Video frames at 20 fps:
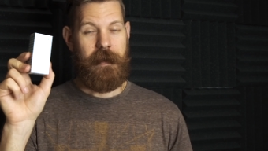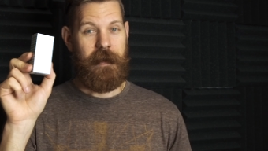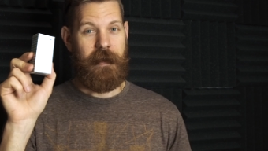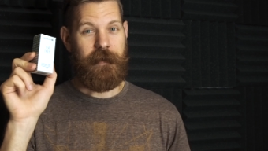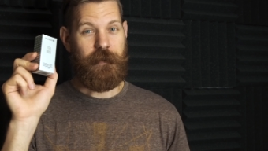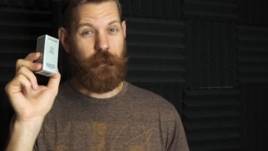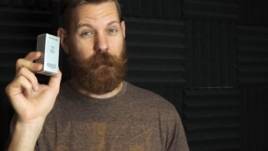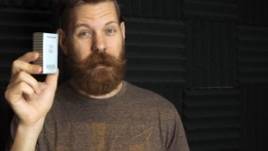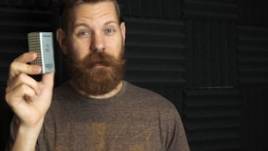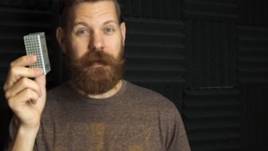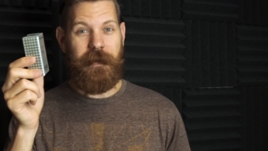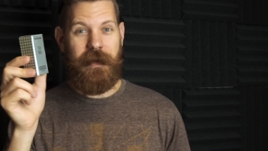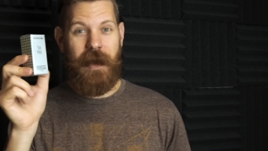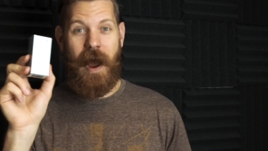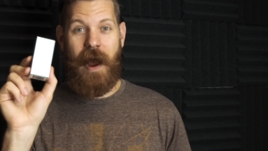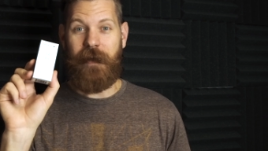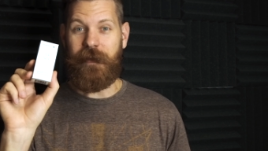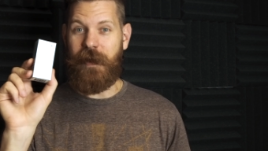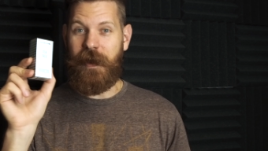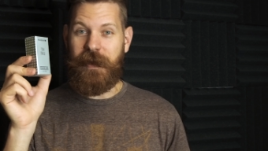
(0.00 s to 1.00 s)
is really
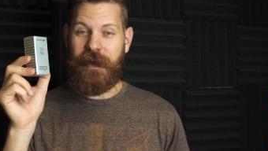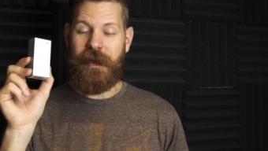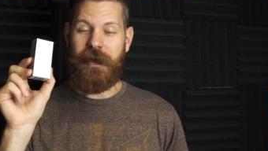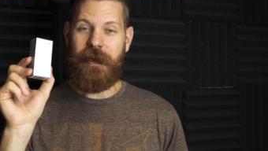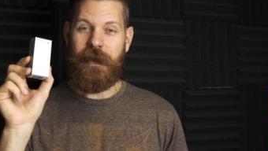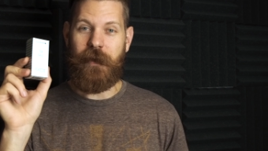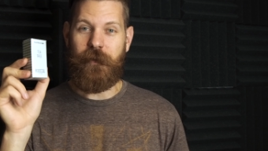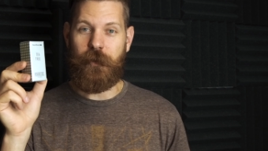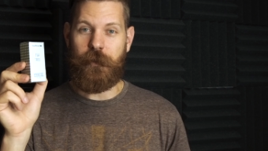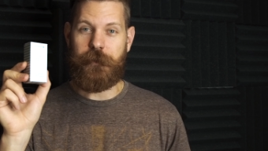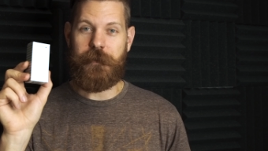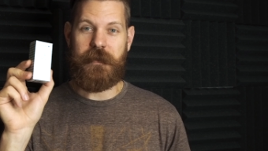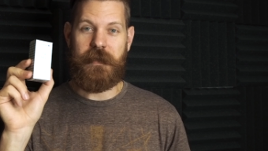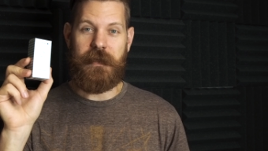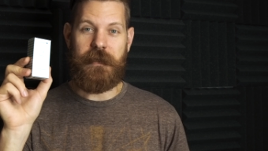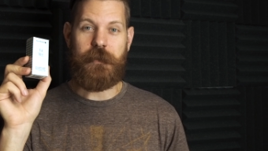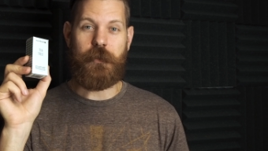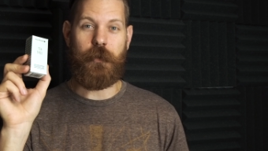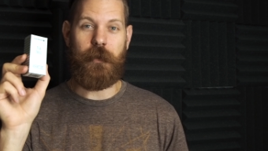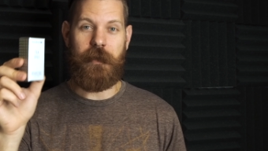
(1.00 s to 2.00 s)
not like any other
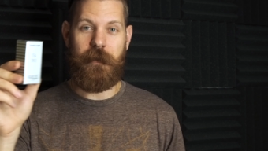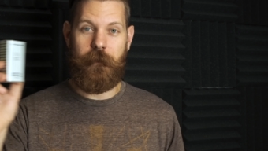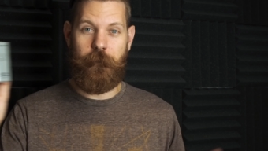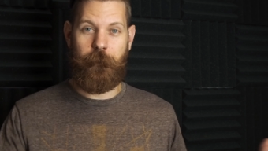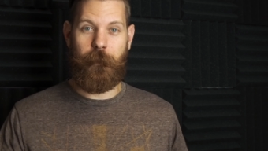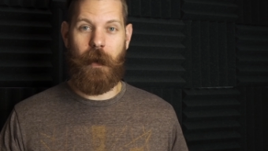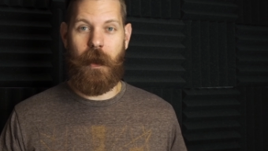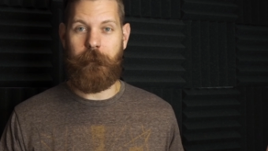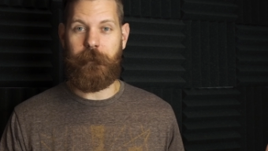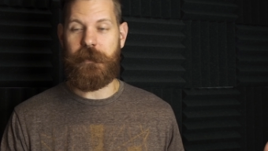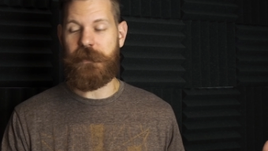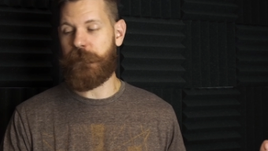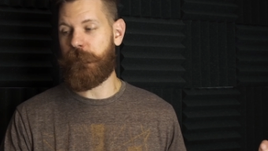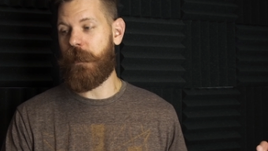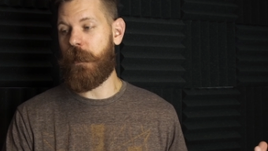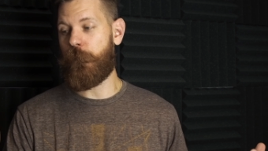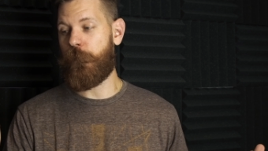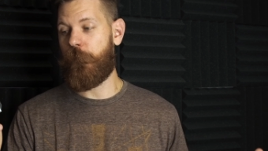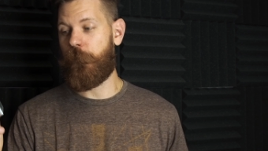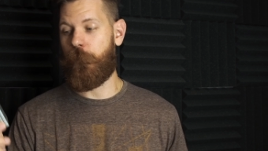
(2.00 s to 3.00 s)
tea tree you've probably
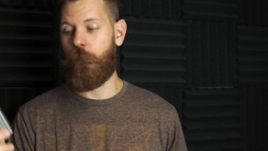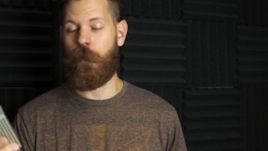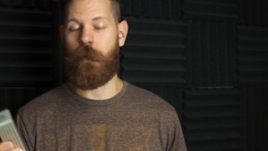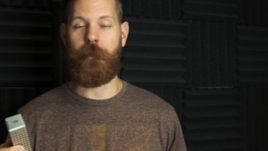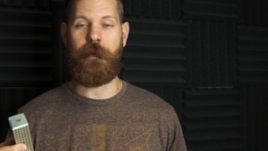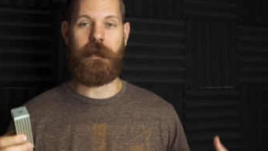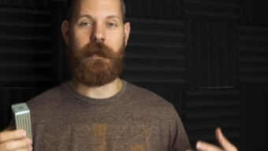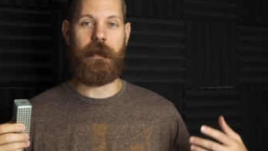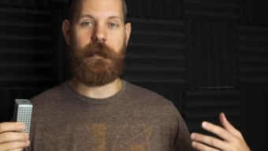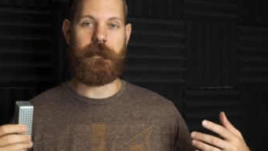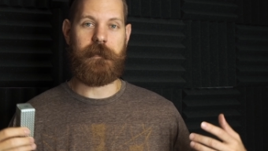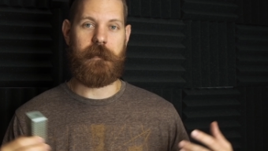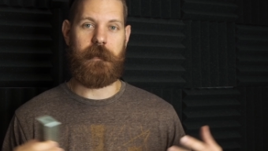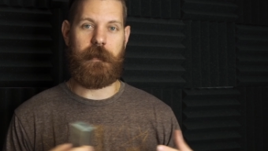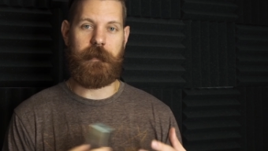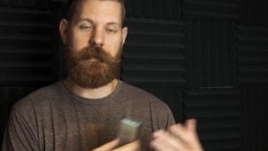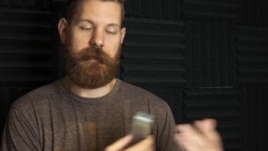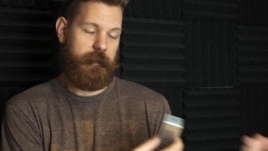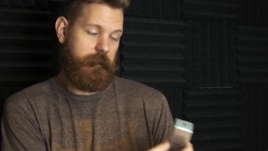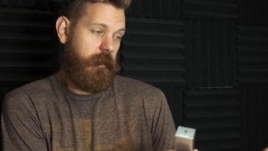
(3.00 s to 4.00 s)
smelled before because
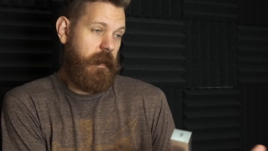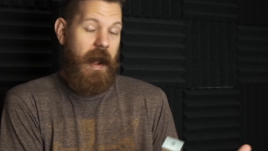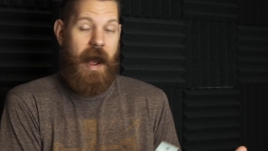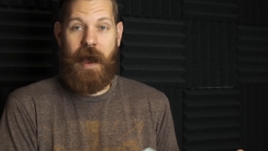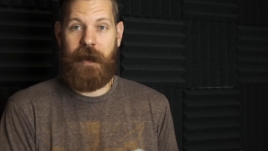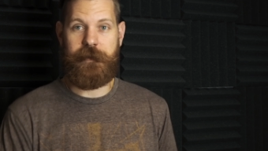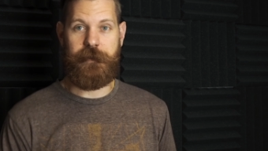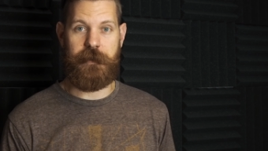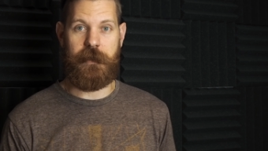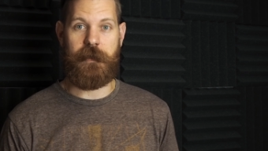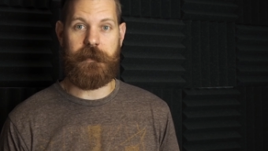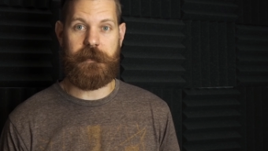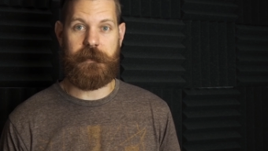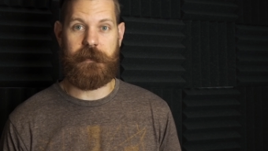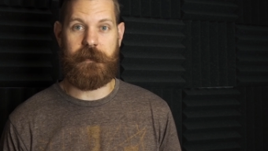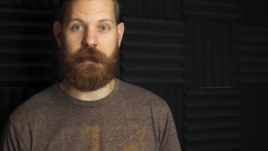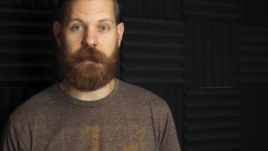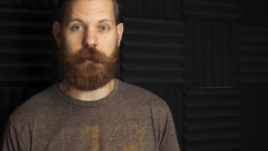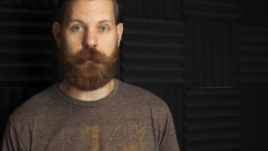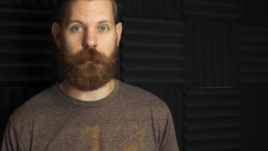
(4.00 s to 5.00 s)
it's not just
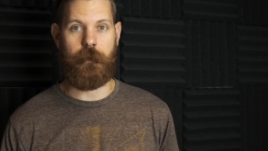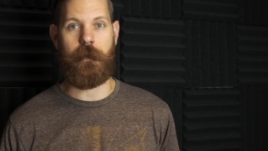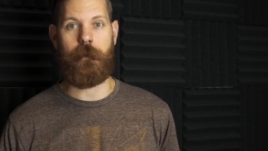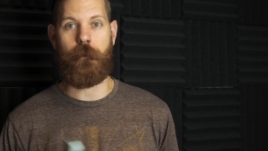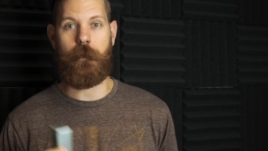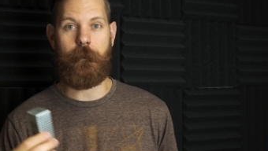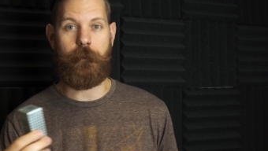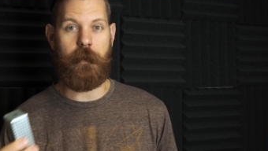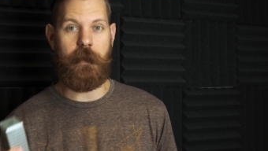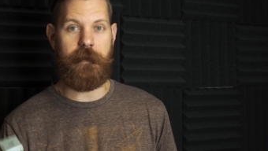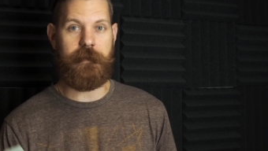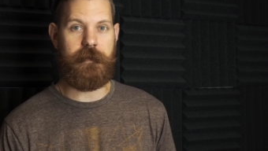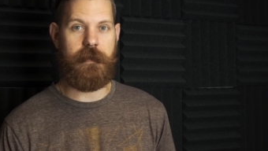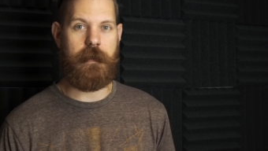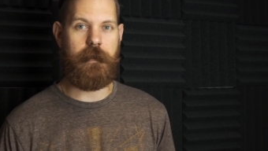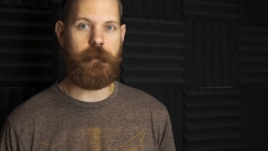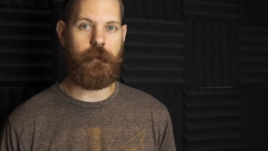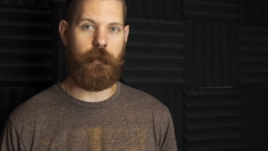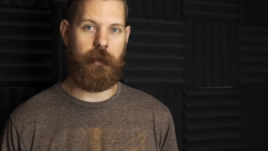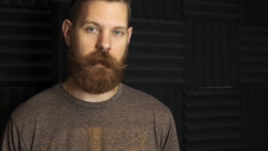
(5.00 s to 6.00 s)
tea tree. We blend
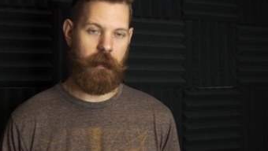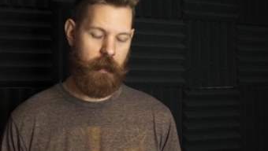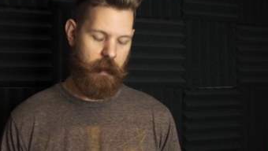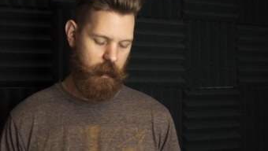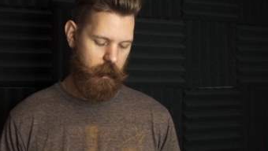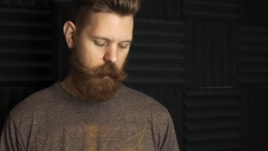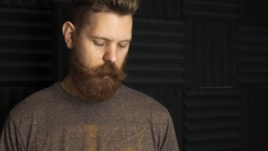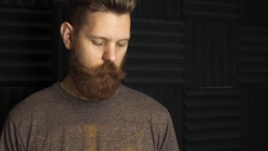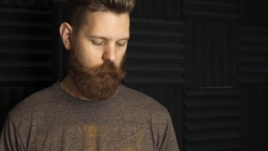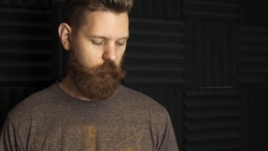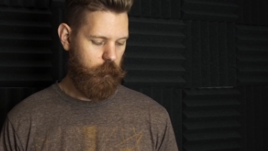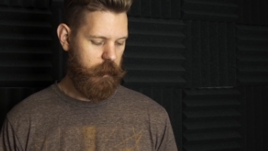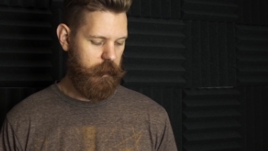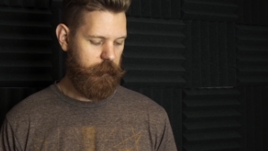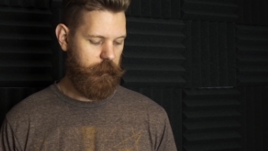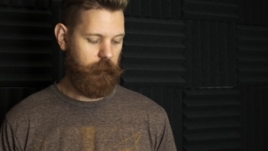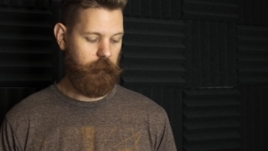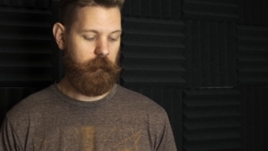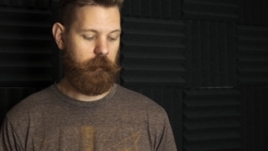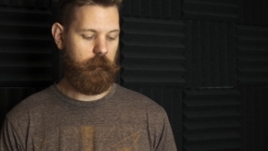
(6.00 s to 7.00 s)
tea tree
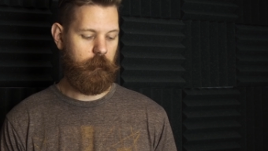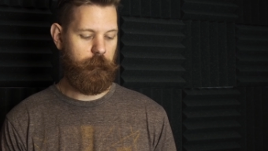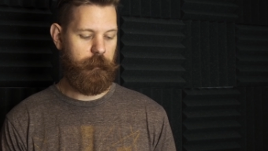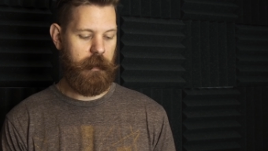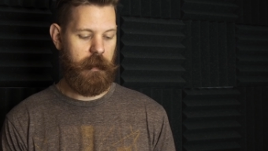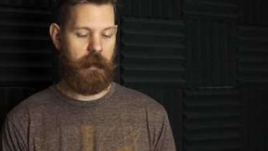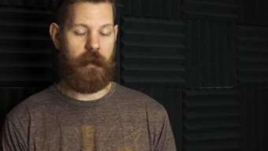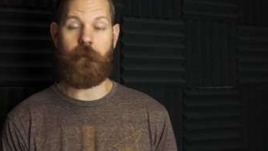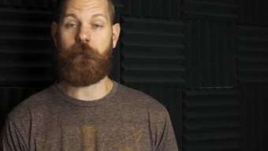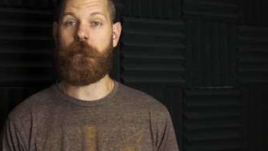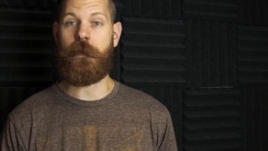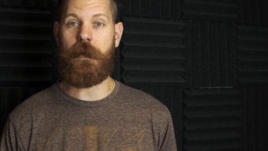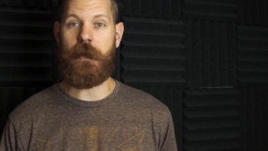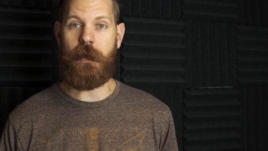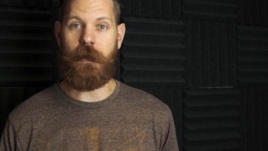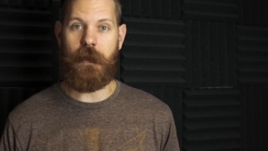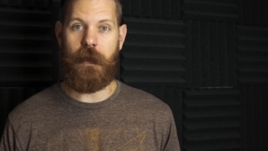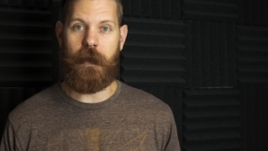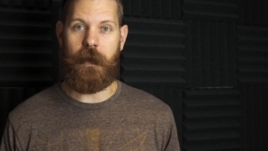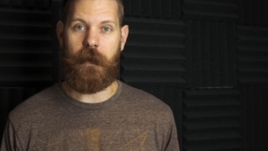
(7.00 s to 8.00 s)
with a little bit of
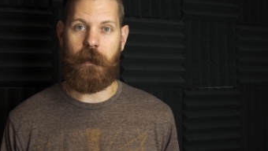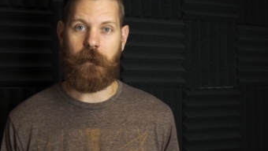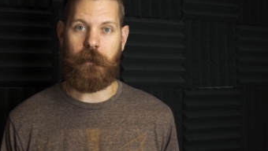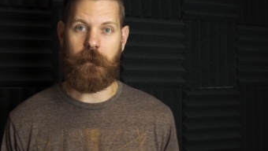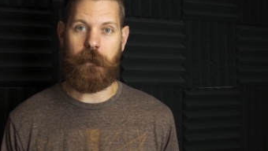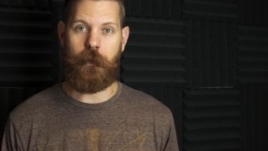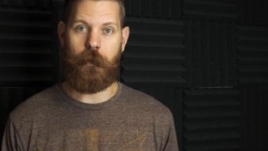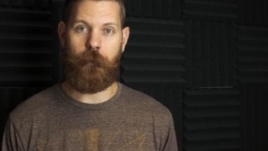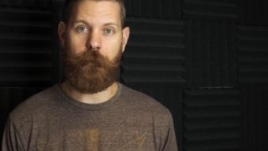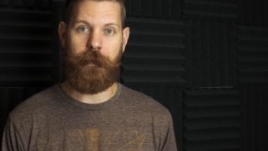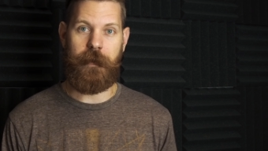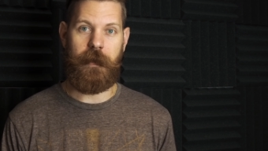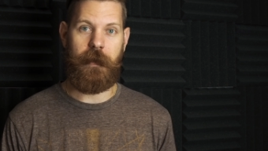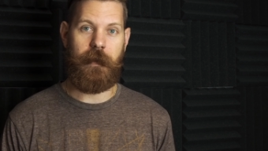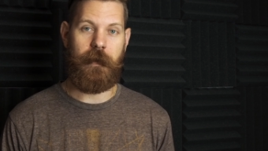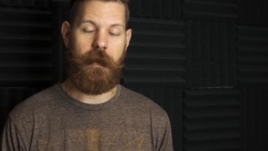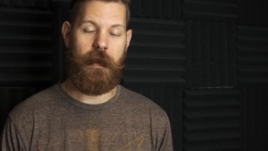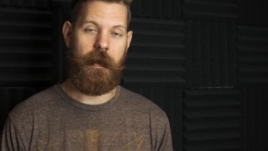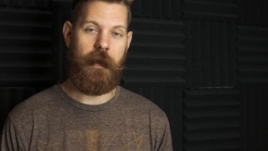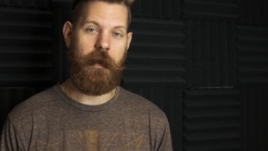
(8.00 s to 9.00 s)
vanilla, a little
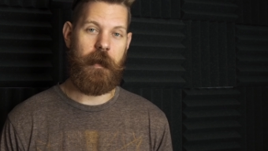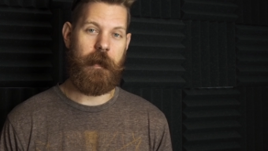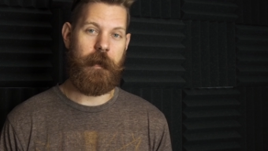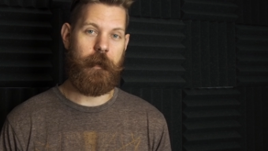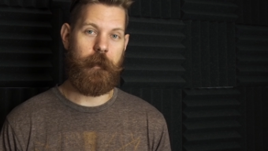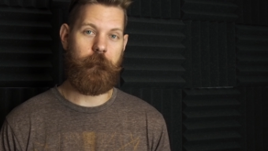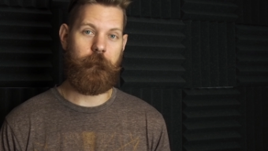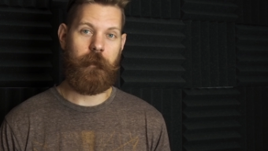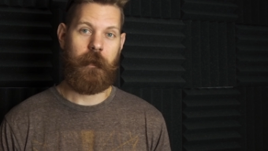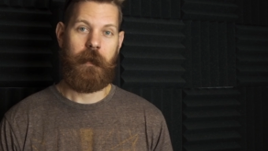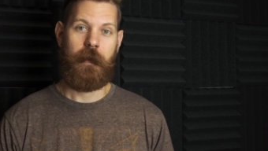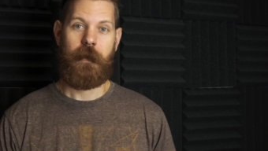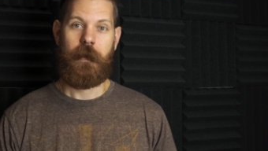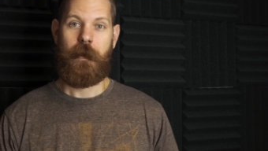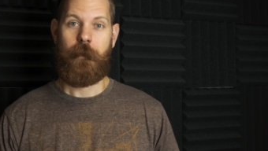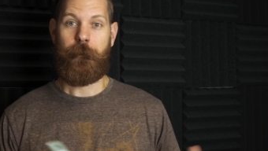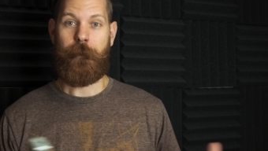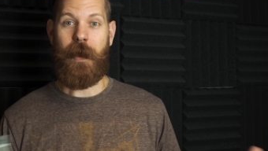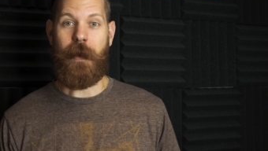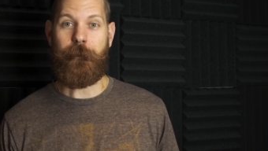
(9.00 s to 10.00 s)
bit of
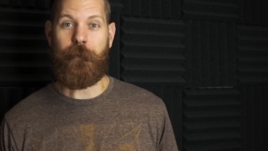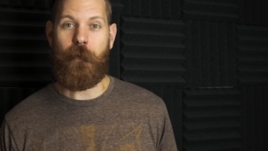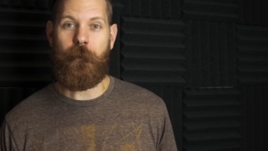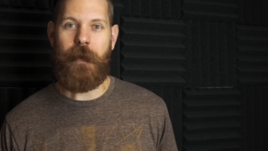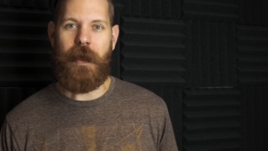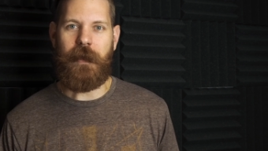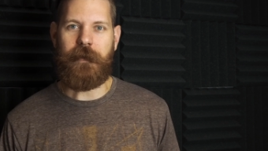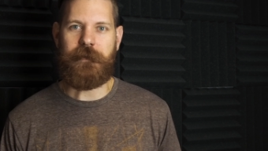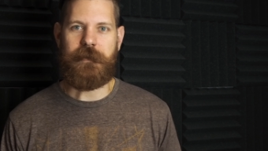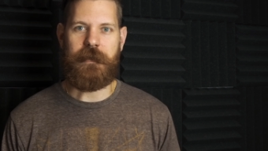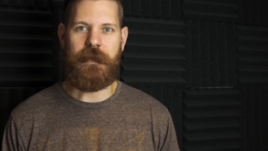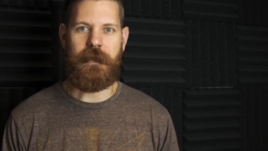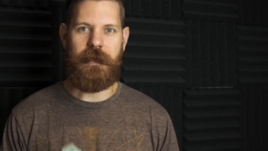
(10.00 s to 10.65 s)
peppermint to